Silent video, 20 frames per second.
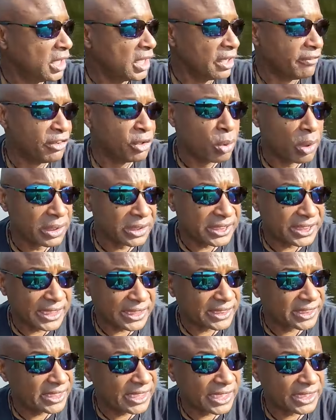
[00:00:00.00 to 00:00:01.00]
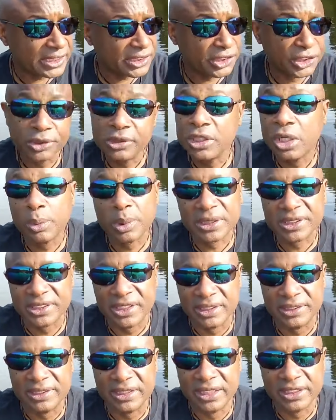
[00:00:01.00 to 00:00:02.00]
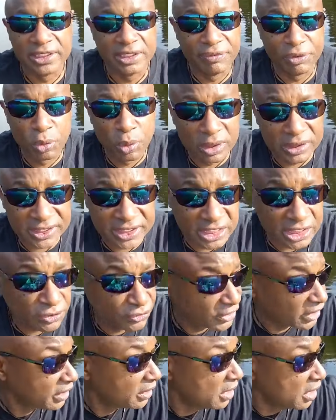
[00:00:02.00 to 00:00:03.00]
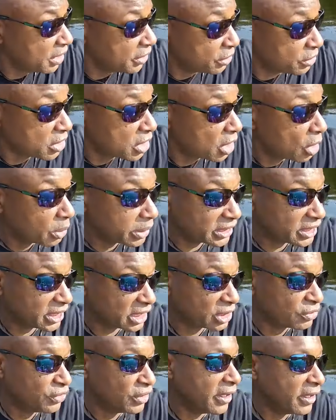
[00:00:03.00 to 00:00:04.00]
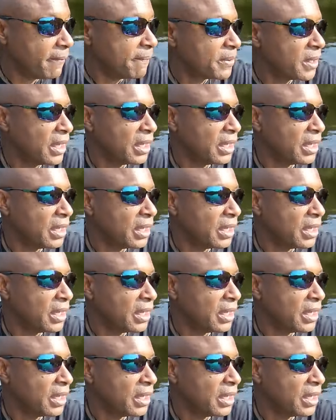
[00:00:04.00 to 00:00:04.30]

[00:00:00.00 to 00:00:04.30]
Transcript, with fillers: if you want a 6'6", six, six, you can go with a 6'6". Six, six. If you want a 6 foot, you can go with a 6 foot.